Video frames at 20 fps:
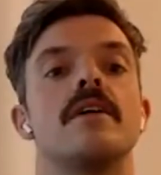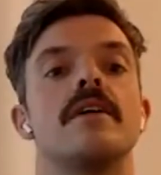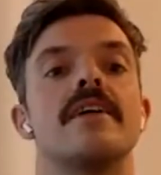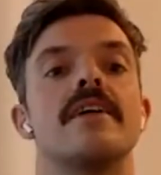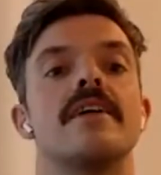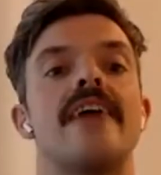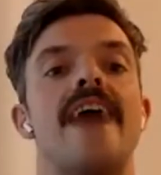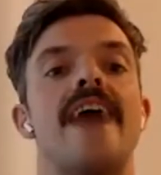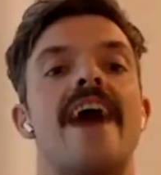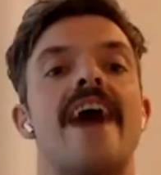
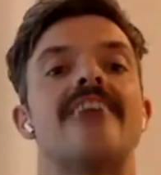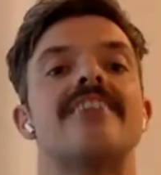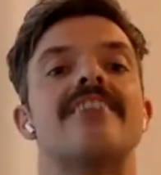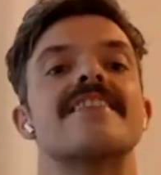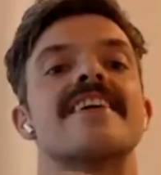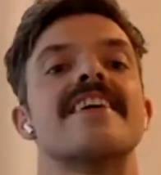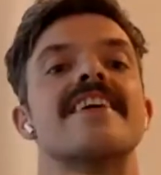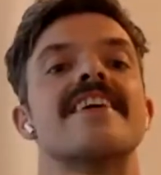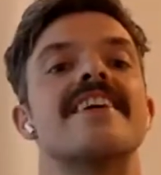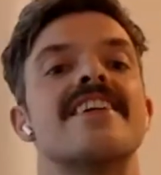
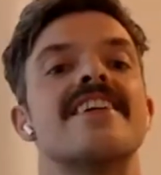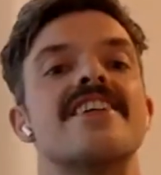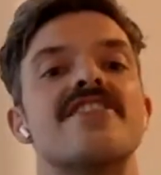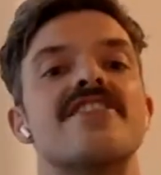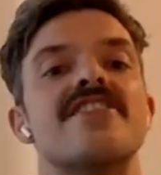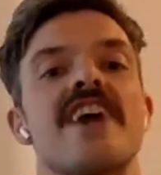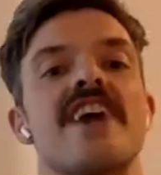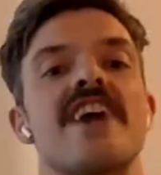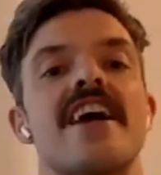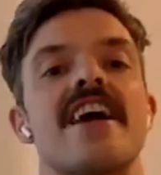Yes,
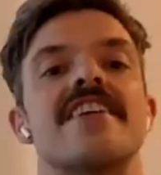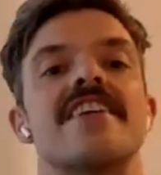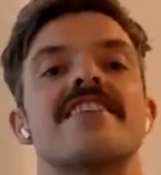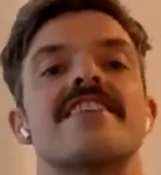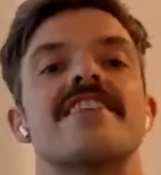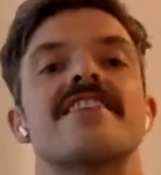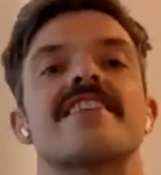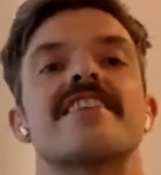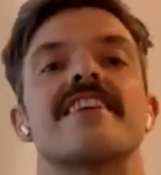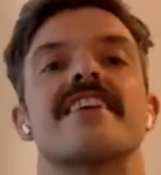
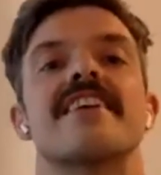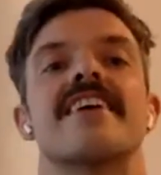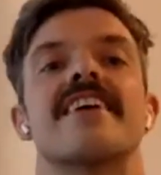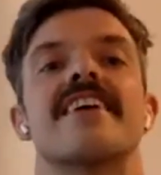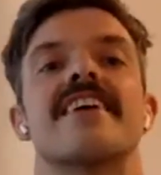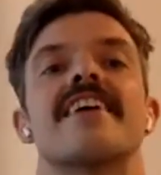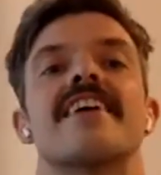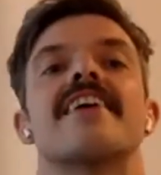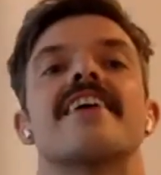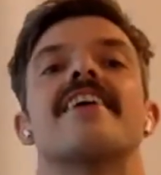change.
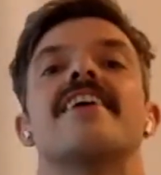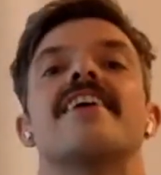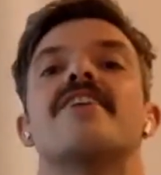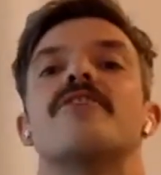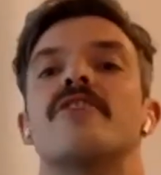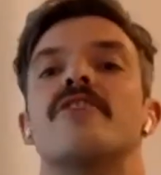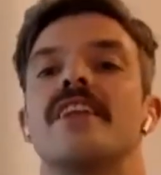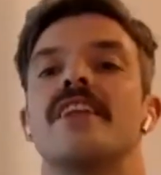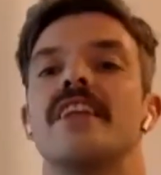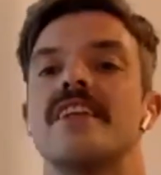
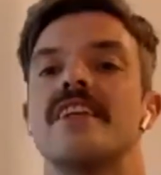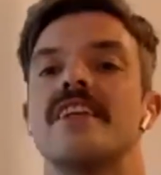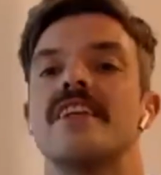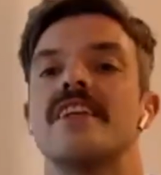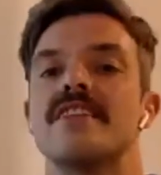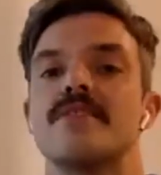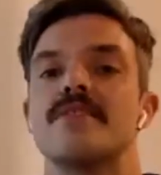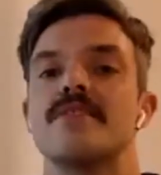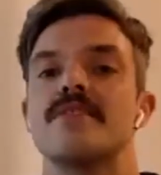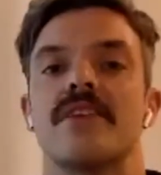Release,
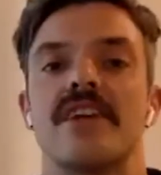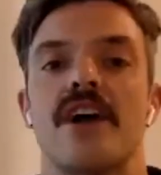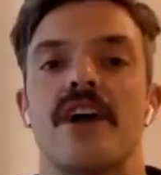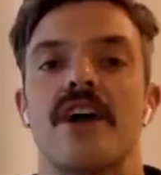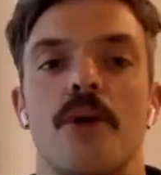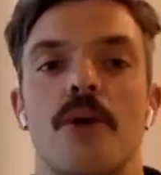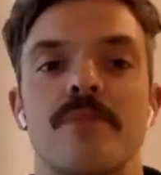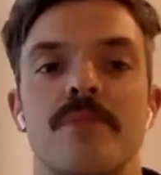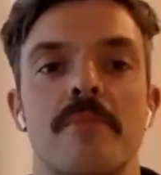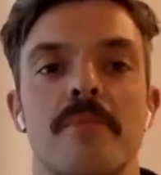bring the
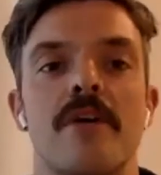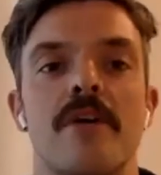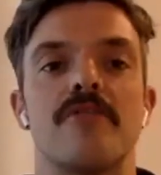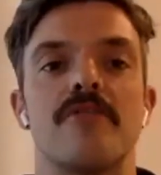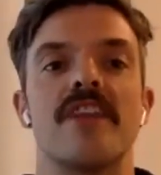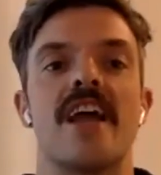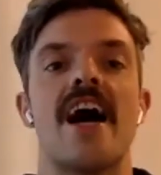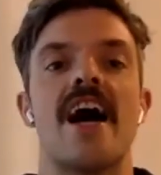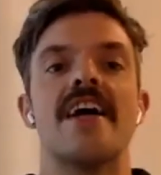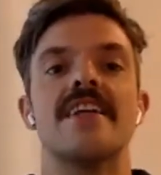arms up over the
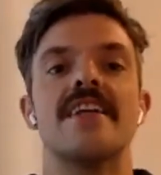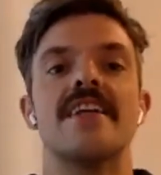head.